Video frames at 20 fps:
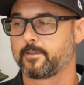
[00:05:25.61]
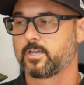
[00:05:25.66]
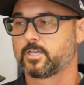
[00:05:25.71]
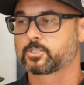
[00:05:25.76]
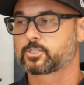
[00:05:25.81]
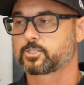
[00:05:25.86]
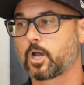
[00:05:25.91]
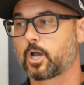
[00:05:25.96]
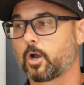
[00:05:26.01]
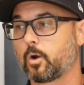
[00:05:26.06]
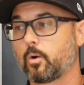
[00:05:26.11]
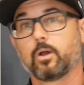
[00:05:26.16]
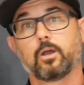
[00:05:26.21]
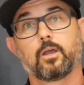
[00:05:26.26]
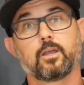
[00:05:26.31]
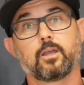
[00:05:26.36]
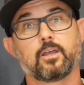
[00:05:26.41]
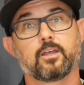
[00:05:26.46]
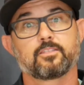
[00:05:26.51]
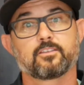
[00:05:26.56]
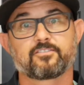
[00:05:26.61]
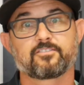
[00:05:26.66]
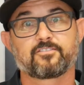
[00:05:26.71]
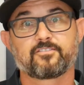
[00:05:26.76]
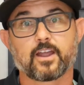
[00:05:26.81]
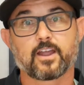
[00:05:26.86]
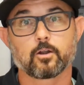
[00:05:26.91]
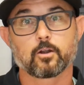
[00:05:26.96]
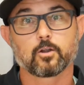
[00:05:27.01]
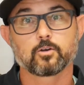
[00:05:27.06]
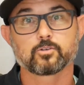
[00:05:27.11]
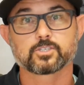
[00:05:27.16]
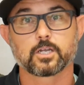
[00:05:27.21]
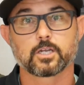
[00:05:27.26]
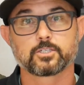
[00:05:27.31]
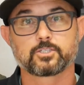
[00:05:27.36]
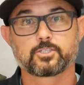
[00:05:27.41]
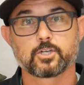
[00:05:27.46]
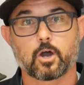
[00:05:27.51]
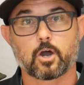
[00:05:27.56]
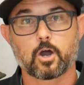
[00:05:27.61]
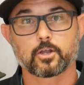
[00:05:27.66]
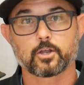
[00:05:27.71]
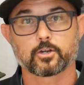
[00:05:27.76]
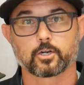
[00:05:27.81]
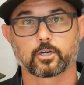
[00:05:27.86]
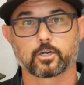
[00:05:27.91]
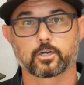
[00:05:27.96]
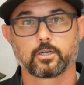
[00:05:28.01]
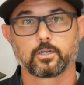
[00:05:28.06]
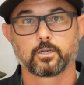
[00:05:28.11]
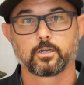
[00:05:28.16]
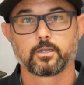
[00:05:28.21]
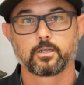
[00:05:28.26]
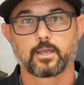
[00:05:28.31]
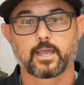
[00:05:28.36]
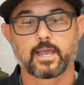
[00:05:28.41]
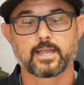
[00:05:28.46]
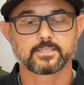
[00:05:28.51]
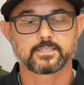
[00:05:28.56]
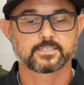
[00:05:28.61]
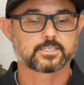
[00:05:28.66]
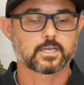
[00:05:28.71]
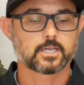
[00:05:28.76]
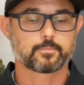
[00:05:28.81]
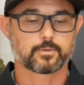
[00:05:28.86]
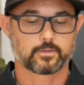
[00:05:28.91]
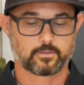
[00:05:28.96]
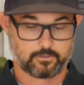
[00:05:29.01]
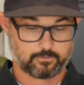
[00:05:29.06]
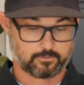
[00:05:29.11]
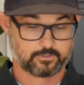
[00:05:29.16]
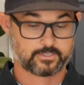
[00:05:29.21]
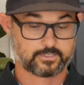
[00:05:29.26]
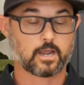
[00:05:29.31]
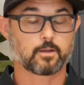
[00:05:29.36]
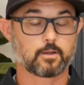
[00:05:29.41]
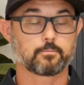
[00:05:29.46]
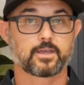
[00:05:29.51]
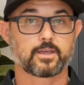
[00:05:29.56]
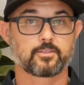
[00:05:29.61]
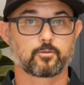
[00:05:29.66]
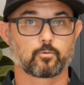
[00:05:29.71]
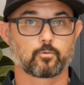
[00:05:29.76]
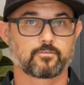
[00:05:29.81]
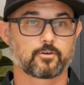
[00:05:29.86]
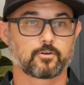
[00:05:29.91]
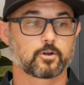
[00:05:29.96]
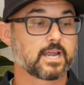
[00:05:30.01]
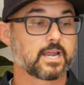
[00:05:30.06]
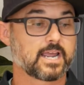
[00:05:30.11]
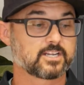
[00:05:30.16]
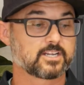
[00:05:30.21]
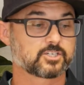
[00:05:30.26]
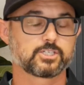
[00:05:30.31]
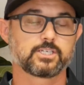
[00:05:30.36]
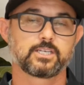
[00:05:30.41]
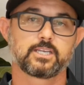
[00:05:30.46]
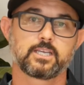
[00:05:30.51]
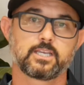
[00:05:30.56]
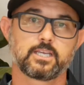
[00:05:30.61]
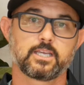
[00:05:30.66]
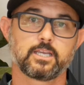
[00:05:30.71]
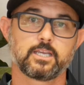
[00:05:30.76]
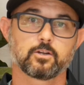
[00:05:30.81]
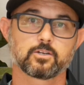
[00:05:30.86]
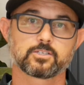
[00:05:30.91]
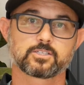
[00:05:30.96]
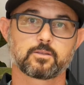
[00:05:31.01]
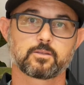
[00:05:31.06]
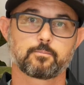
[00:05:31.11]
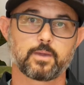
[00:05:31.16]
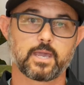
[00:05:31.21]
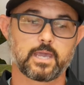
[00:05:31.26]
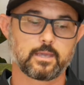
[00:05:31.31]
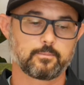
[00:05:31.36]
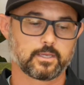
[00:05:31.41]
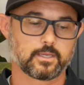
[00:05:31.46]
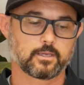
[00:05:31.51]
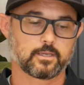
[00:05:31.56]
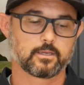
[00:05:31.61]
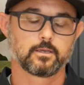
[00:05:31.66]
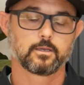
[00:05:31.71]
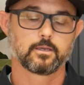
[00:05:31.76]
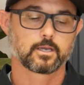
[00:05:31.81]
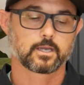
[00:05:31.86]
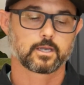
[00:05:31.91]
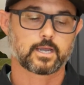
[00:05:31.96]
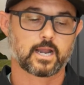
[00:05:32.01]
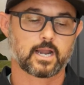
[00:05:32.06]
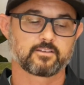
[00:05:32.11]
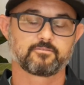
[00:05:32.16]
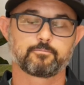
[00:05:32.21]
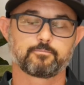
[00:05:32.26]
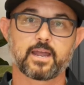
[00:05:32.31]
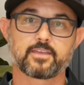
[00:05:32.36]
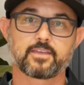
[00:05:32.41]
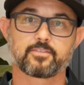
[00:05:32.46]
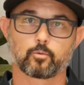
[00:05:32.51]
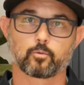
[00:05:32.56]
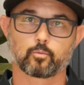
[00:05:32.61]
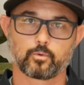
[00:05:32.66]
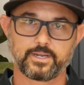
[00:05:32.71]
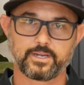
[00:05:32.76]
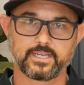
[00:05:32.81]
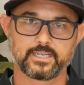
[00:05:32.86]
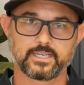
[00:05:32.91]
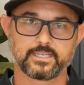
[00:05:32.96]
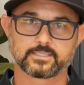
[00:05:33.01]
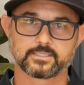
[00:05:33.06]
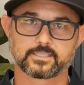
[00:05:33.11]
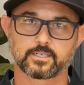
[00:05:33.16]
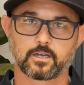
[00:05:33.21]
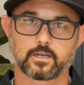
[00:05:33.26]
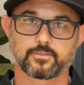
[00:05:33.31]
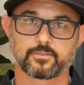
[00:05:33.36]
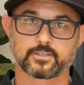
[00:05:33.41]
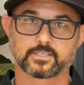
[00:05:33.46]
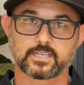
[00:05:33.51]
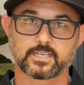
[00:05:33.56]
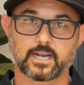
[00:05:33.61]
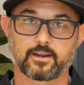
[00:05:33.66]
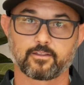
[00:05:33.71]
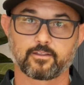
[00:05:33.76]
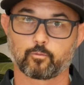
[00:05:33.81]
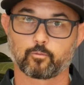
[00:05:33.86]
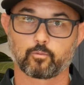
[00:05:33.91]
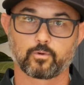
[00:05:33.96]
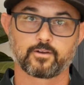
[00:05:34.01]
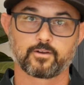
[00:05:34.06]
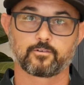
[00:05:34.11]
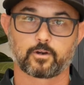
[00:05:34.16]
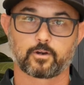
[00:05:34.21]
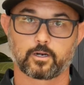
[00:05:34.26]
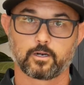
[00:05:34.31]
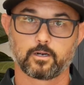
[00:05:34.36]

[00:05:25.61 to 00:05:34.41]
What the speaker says: So the Pharaoh's daughter ends up down by the river, and she hears the baby kind of by the reeds on the side of the river.